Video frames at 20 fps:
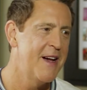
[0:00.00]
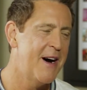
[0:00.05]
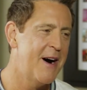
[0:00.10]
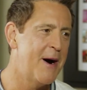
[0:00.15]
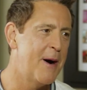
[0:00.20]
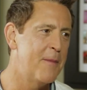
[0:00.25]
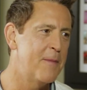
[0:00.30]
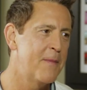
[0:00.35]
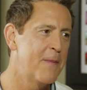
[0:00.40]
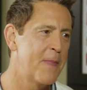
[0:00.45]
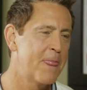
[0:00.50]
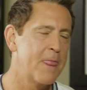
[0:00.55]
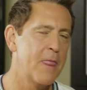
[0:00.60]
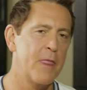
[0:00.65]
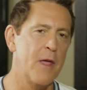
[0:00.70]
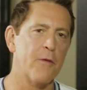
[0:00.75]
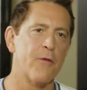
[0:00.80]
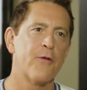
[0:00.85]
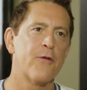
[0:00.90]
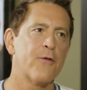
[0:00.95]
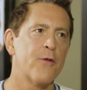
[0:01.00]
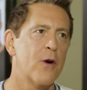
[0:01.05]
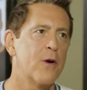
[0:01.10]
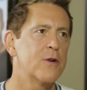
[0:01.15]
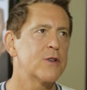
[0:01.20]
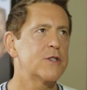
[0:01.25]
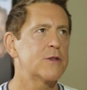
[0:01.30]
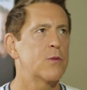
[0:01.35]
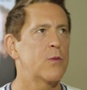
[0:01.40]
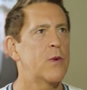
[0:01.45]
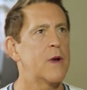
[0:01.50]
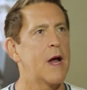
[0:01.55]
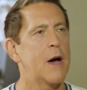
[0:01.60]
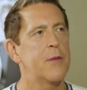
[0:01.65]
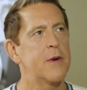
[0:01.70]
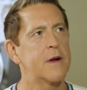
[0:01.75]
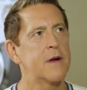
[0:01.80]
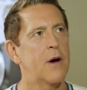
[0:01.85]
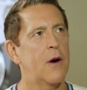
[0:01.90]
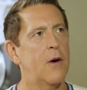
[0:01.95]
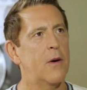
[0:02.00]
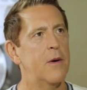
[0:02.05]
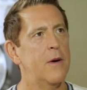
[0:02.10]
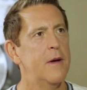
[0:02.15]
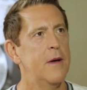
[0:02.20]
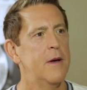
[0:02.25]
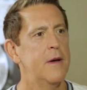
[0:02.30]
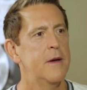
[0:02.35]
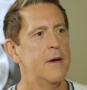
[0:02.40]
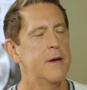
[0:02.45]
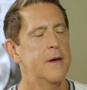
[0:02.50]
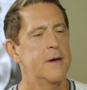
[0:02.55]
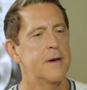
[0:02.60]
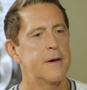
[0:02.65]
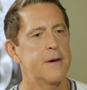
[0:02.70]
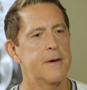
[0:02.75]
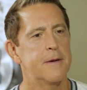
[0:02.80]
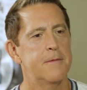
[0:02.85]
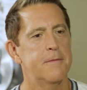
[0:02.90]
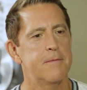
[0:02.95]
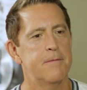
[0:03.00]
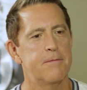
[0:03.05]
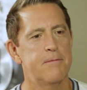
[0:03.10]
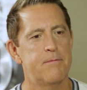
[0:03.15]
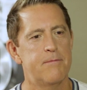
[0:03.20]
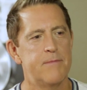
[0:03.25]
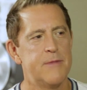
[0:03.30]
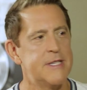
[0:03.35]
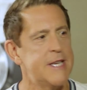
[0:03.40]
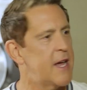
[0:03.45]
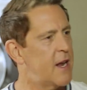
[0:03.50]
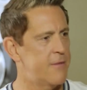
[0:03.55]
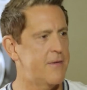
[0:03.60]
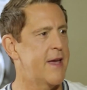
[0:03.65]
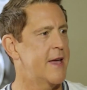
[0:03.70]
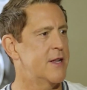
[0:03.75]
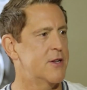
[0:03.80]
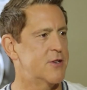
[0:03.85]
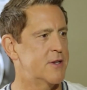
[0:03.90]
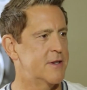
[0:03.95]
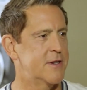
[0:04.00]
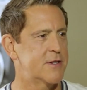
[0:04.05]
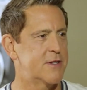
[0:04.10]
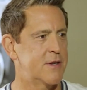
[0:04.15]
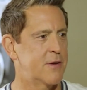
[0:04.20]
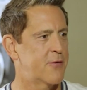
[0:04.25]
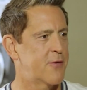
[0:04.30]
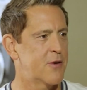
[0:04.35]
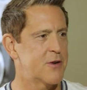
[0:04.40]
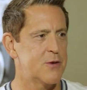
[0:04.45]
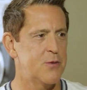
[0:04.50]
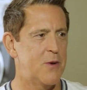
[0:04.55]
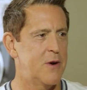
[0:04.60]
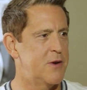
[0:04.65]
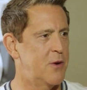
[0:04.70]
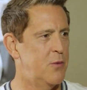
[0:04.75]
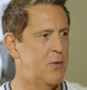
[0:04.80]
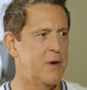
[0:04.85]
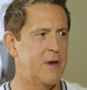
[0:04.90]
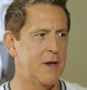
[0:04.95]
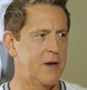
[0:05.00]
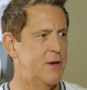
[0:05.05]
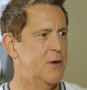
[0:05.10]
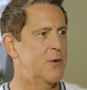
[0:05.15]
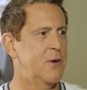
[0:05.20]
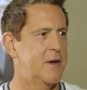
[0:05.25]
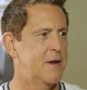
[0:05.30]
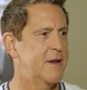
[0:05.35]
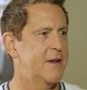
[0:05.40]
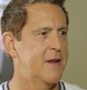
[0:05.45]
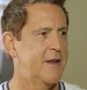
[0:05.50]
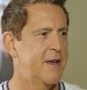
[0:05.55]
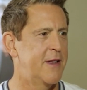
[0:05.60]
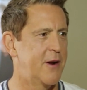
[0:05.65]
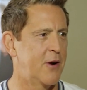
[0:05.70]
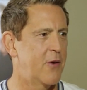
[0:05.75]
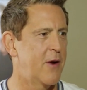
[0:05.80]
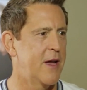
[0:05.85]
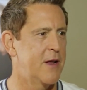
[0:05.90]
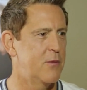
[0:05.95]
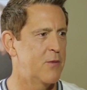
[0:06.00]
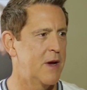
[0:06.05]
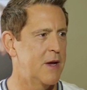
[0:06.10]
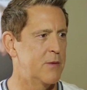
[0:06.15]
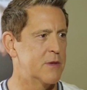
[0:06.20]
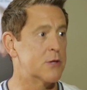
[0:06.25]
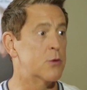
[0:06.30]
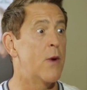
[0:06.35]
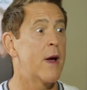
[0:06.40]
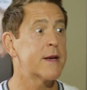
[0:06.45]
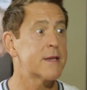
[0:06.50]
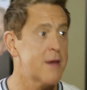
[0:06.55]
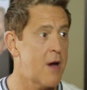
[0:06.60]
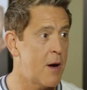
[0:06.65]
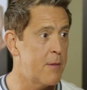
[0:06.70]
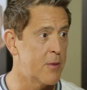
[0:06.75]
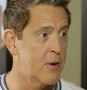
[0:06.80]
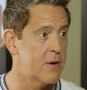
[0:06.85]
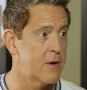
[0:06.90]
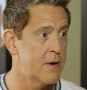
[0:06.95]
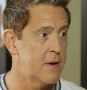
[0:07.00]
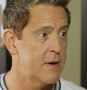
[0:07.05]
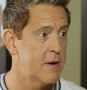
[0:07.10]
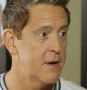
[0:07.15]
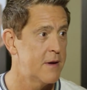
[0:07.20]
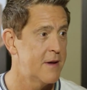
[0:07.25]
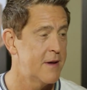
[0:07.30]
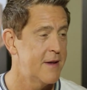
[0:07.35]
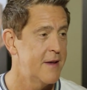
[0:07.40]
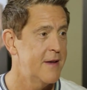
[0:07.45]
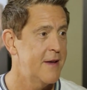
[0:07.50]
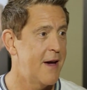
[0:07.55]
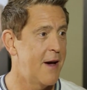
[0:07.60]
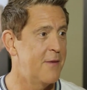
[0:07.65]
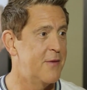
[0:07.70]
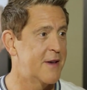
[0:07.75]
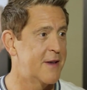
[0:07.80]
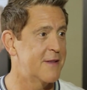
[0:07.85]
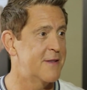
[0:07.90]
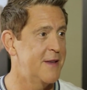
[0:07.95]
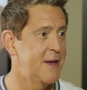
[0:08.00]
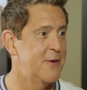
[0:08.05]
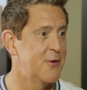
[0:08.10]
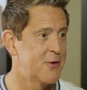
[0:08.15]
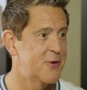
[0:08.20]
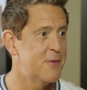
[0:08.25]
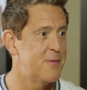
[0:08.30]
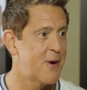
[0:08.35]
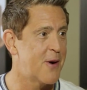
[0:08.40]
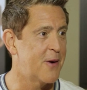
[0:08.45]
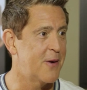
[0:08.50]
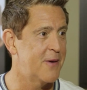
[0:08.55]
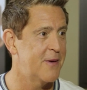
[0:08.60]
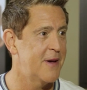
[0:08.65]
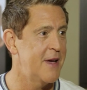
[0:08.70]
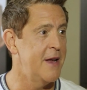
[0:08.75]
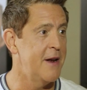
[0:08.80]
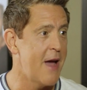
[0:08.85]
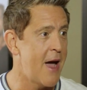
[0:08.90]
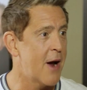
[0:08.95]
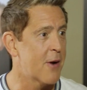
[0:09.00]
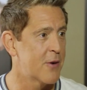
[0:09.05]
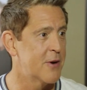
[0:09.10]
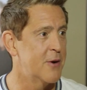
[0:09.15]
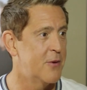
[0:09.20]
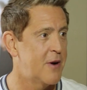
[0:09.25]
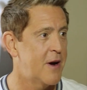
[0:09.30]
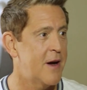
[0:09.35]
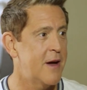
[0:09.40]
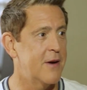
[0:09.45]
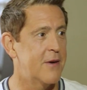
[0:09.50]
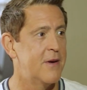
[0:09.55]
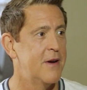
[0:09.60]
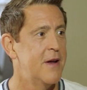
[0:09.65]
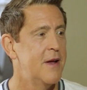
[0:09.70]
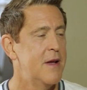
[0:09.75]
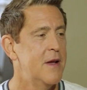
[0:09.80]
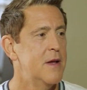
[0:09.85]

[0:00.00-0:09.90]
Um, the first, what I would call televangelist, the first one to really do it in a grand way was Rex Humbard mm-hmm. of the Cathedral Tomorrow in Akron, Ohio.